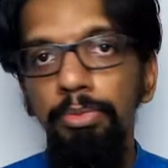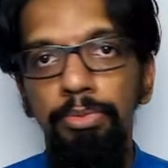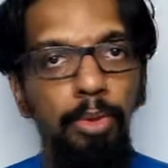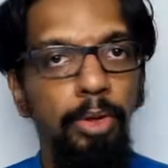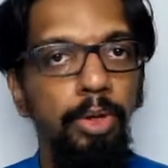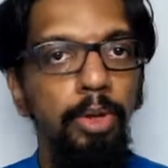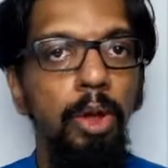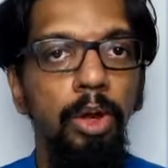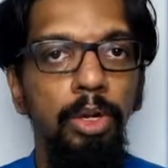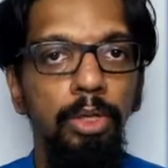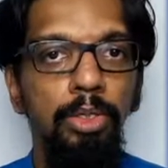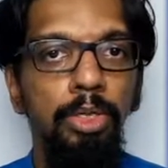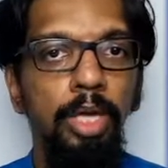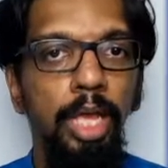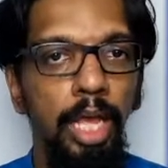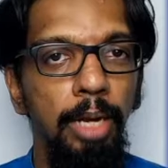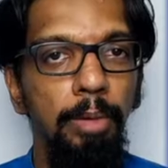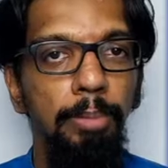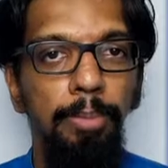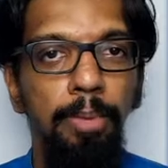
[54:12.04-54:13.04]
for you all to
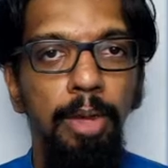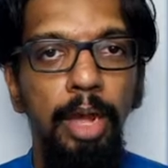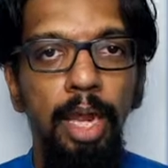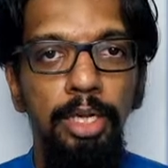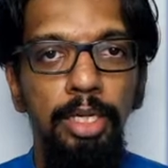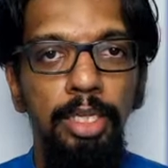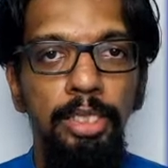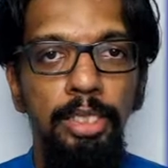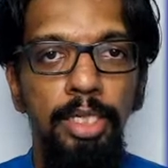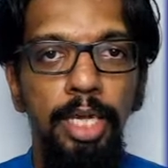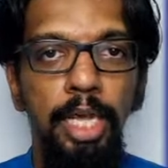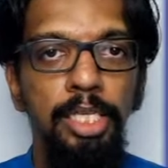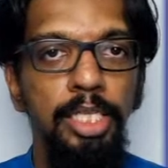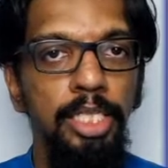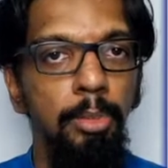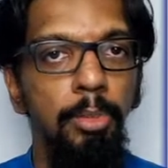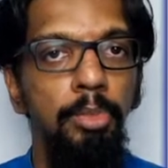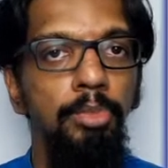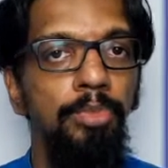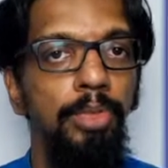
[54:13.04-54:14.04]
help understand
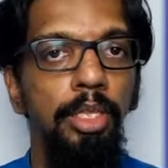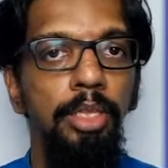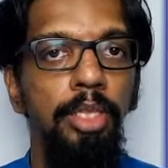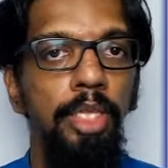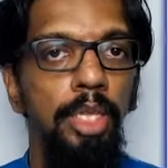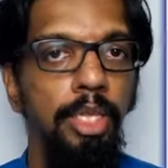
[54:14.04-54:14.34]
some of the